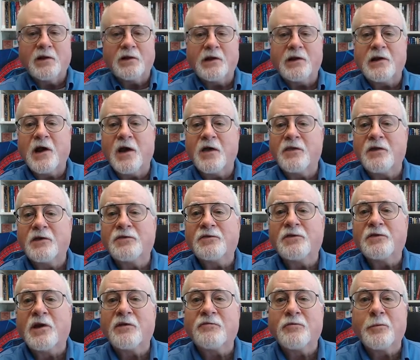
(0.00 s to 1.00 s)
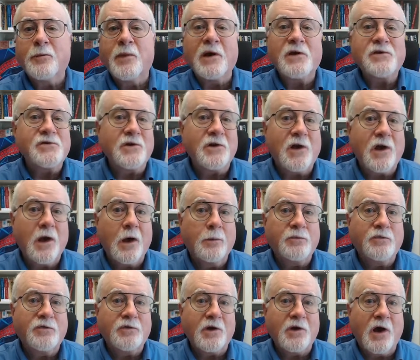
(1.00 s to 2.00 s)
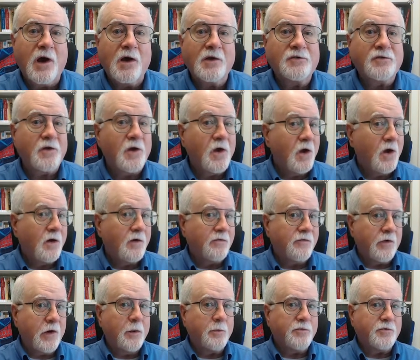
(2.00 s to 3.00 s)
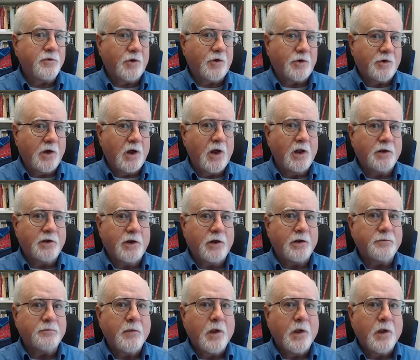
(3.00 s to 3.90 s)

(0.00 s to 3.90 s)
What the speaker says: Now, this information comes to us from Tertullian,